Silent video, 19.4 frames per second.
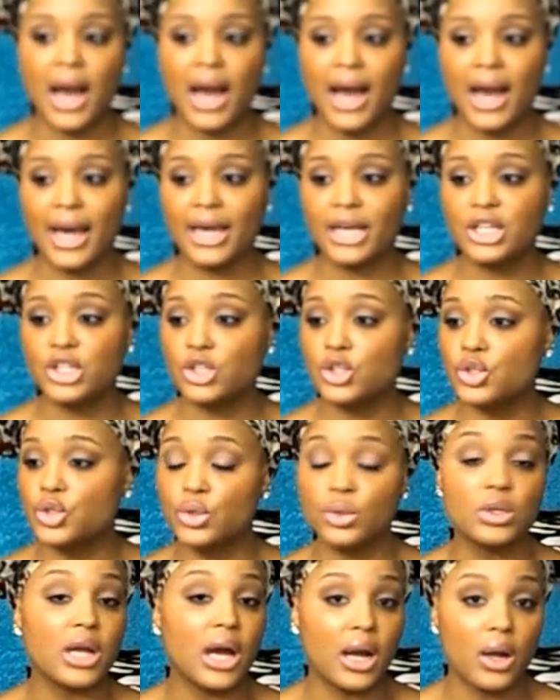I
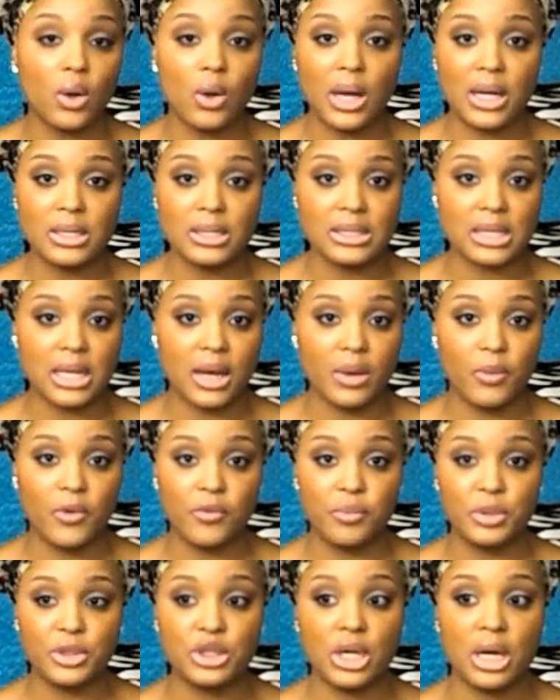do not go outside
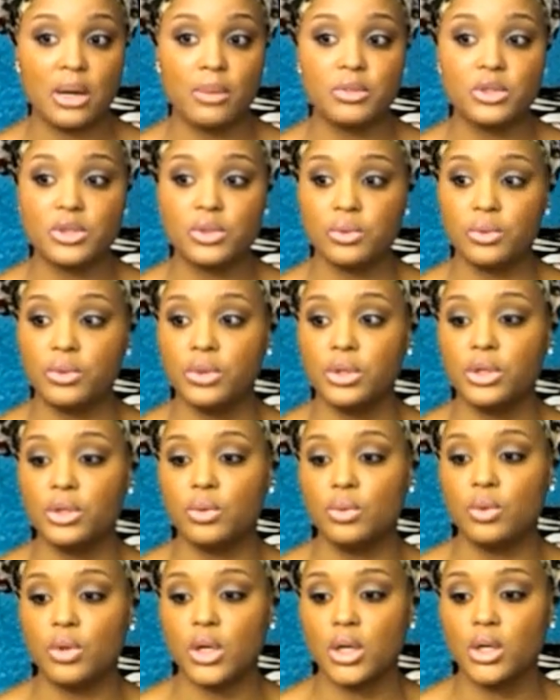with pajamas
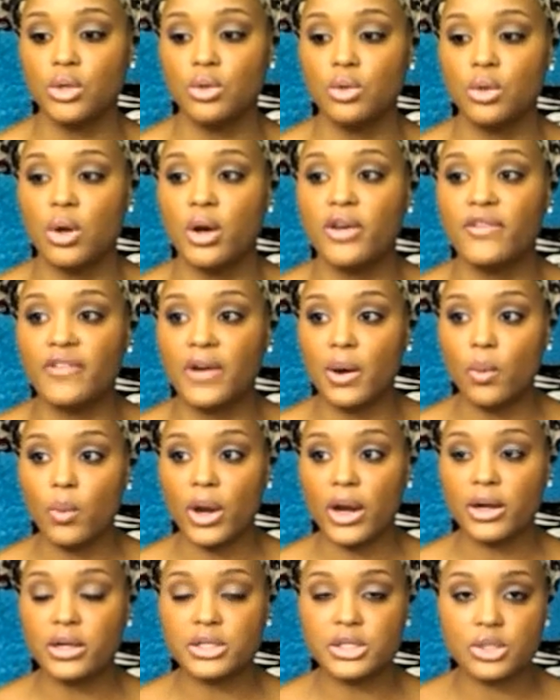on or you know, if I
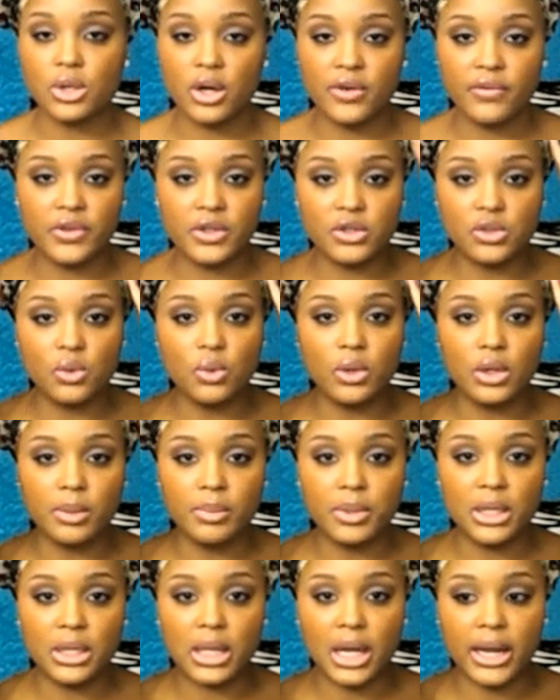wear a scarf, it's going
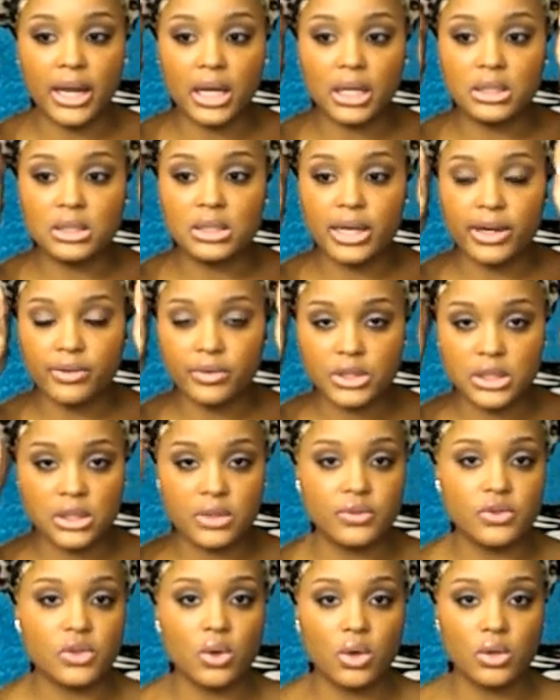to be like a
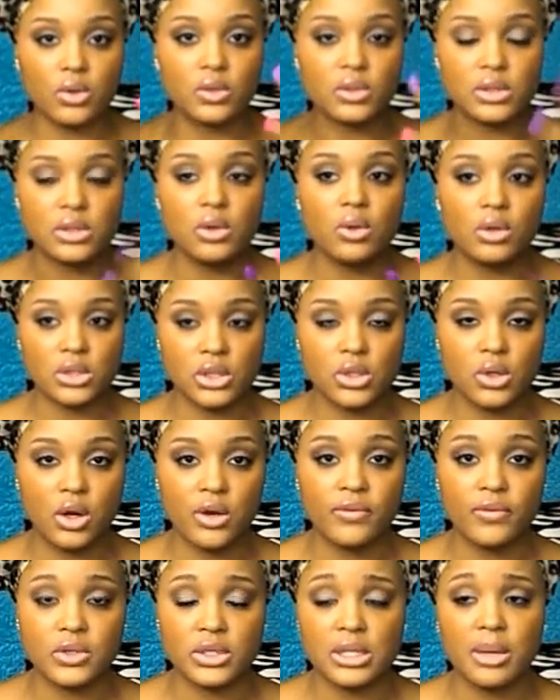decorative scarf or, or
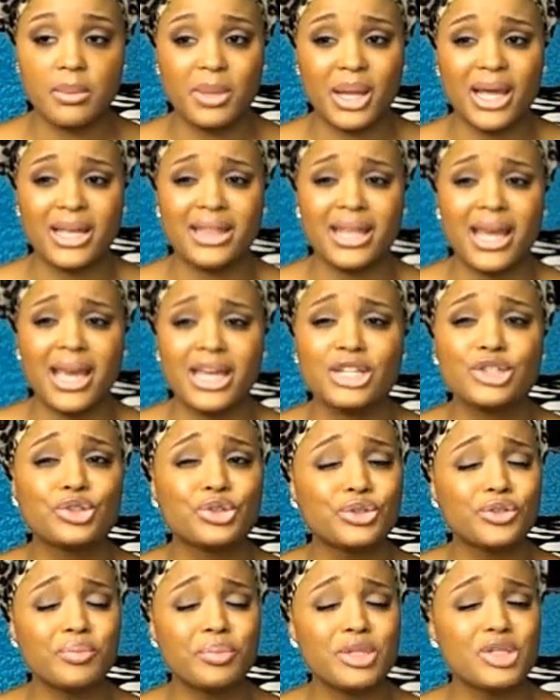scarf or something like that. And
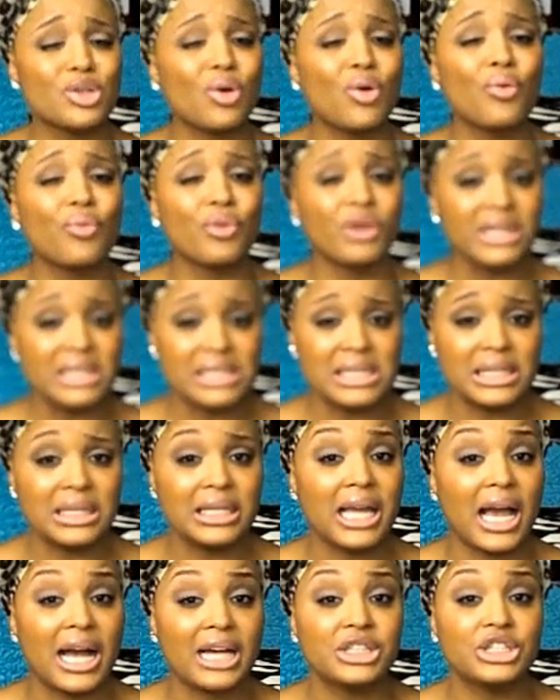truth be told,
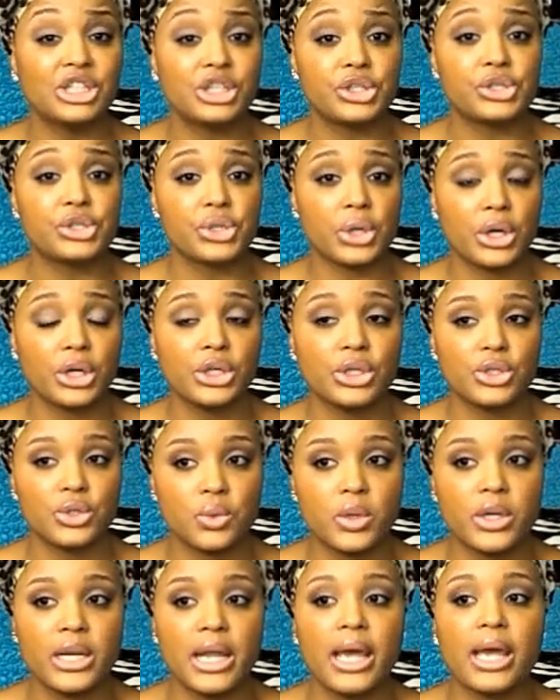recently I just started
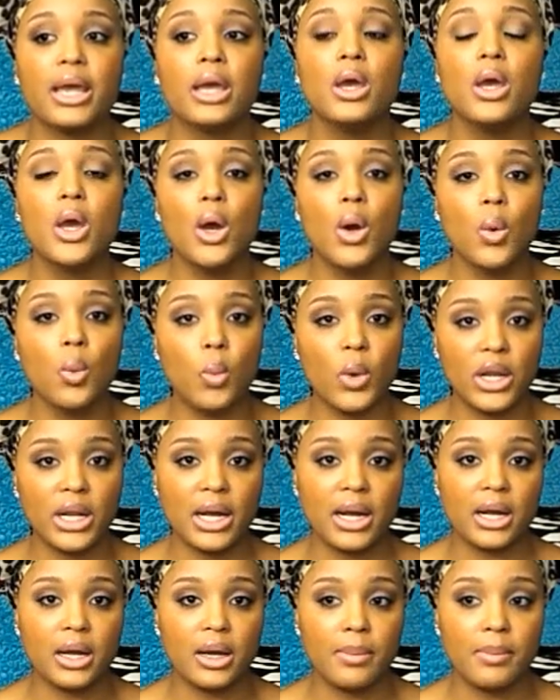doing that
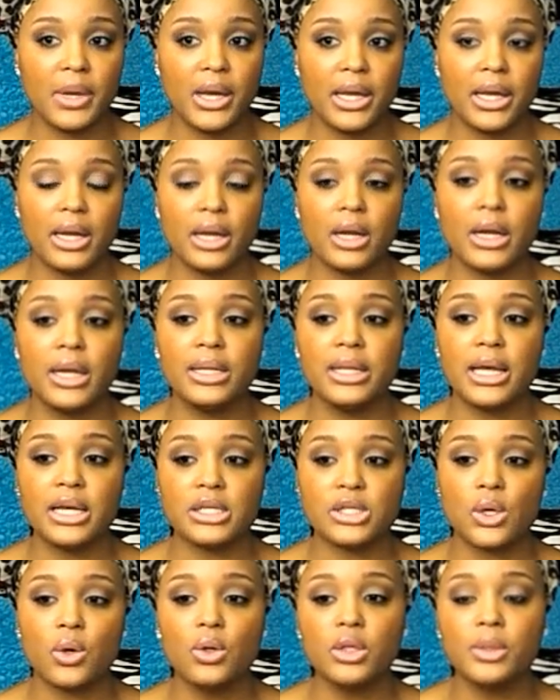when I cut my hair, and
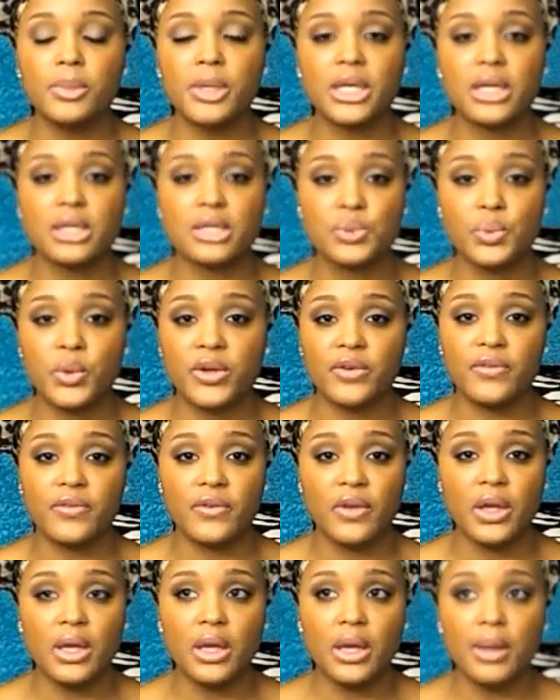that's only because
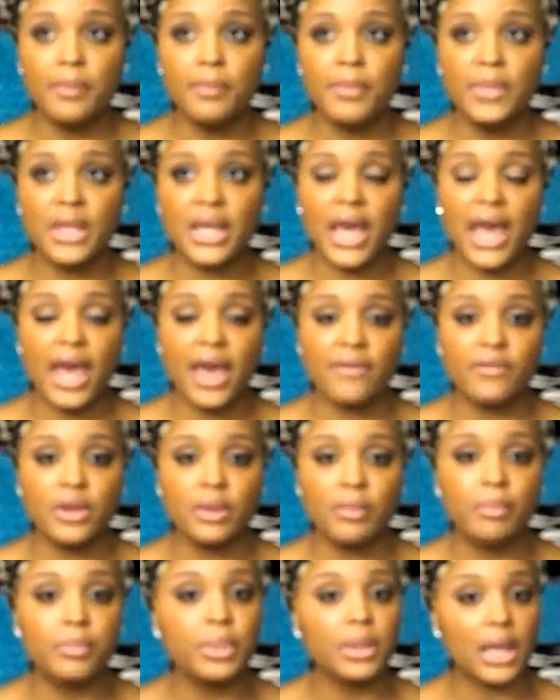with me
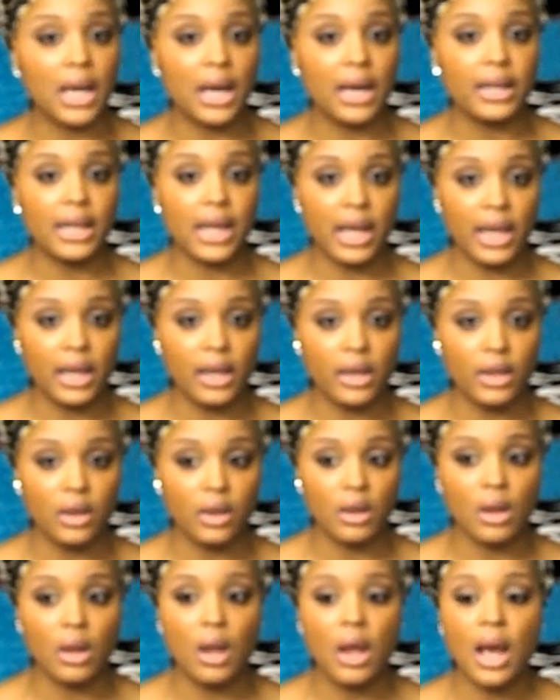having blonde
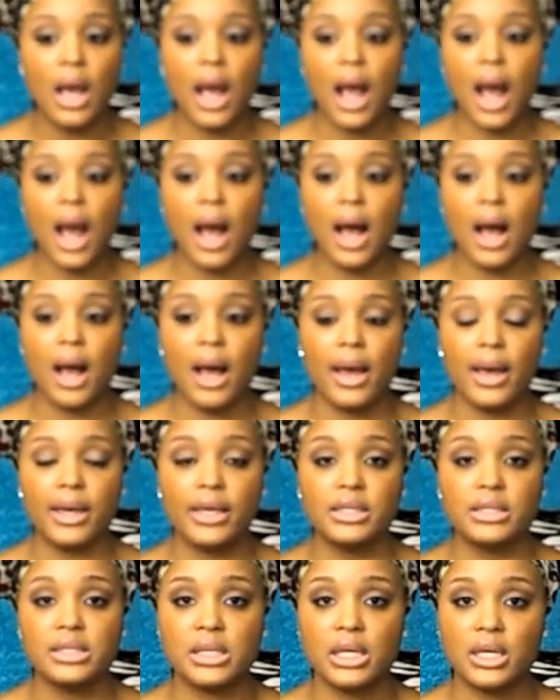hair,
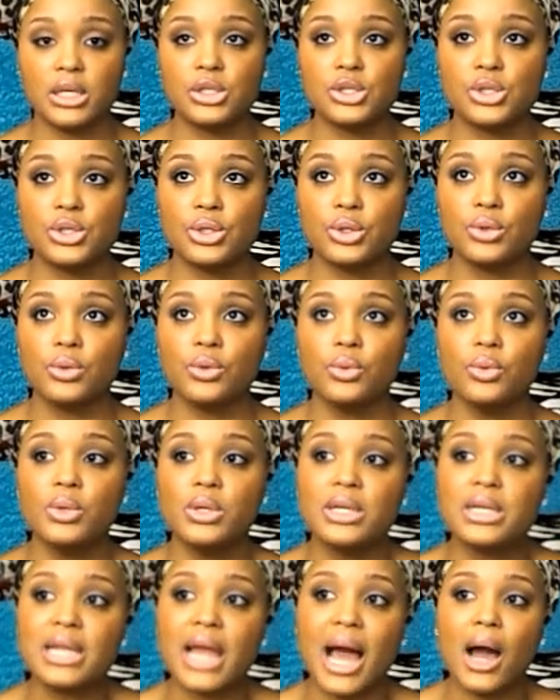I tend to
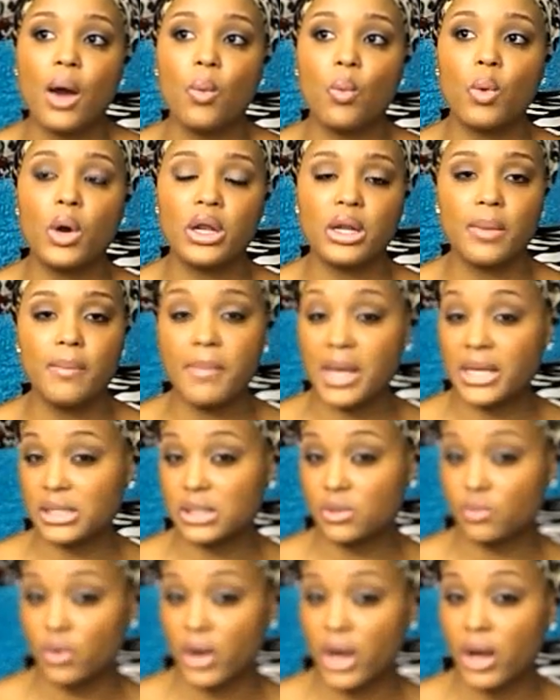not want to
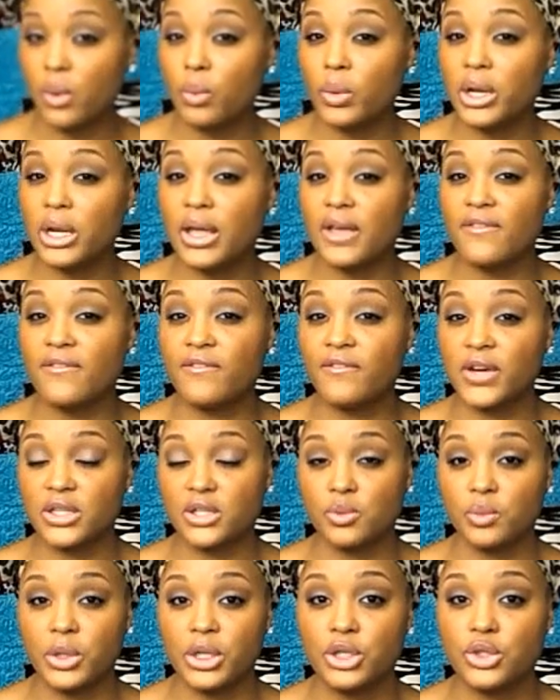mess around with it and
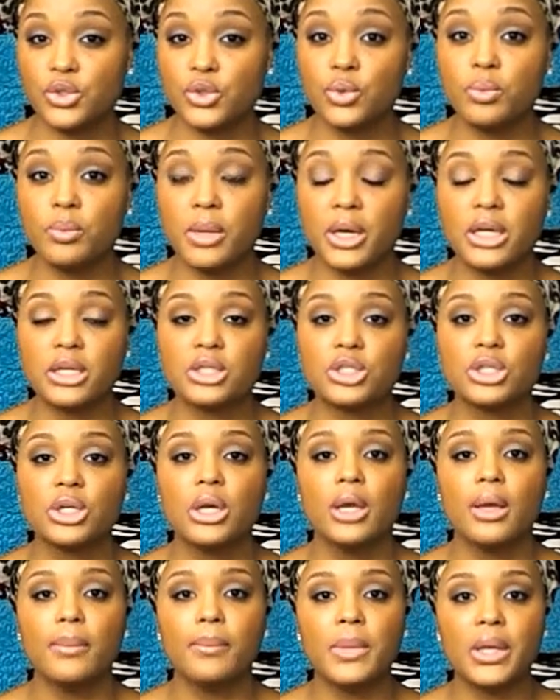fuss with it too much
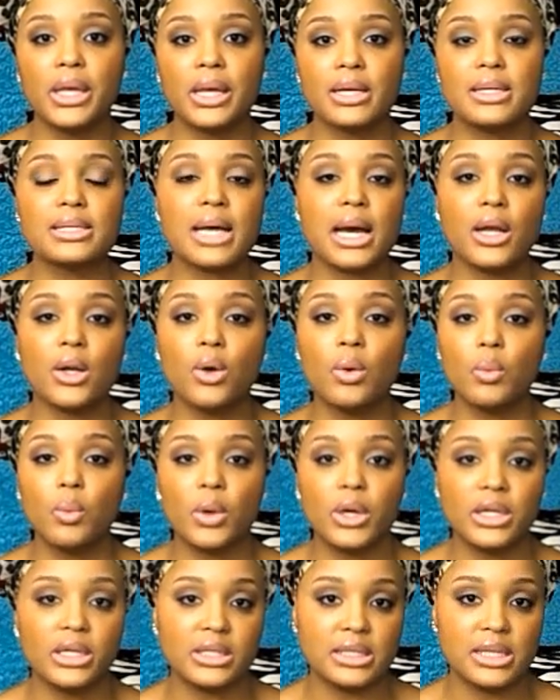because I don't
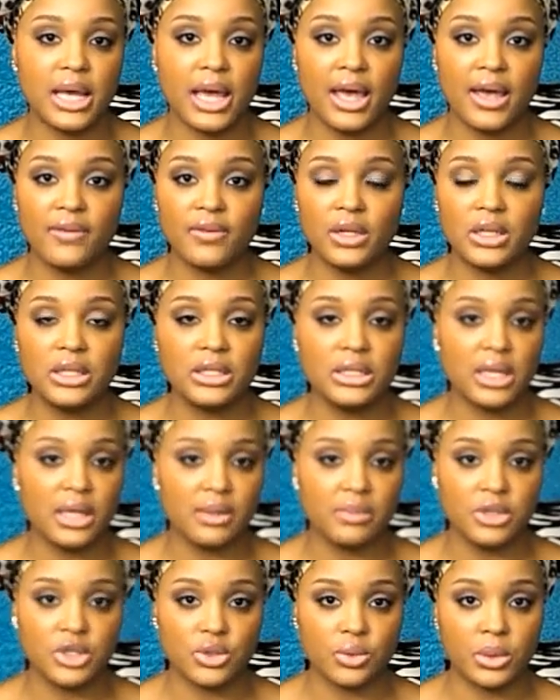want it to have any
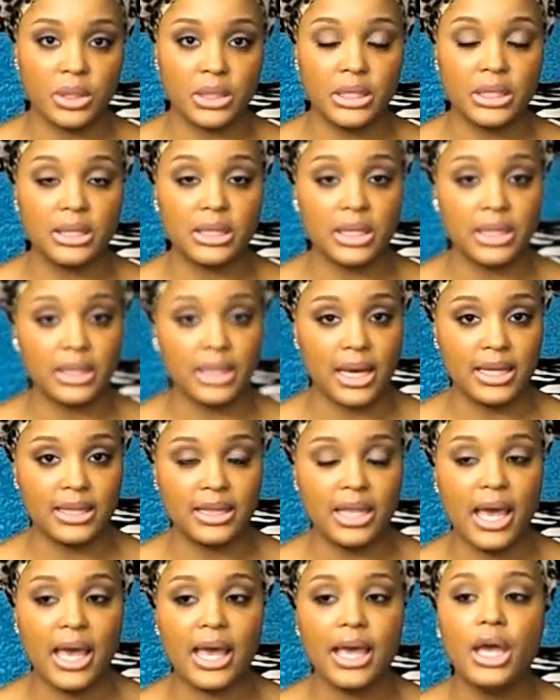damage or anything
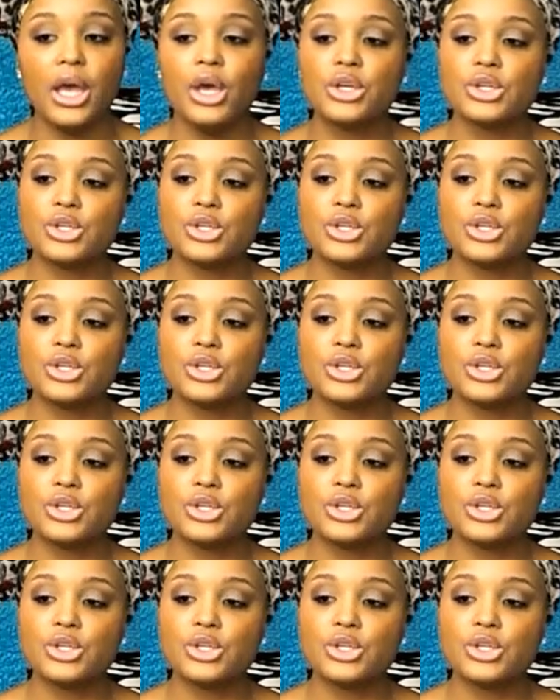like that.